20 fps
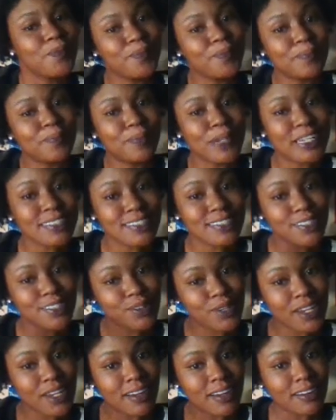But it's a new
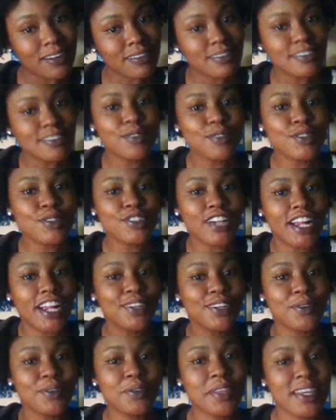year, so we're trying
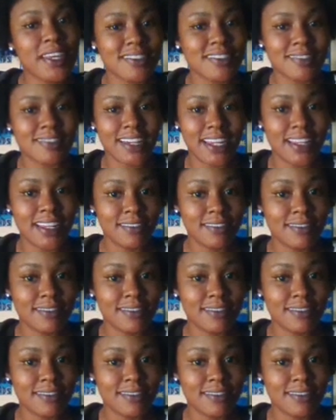new things, right?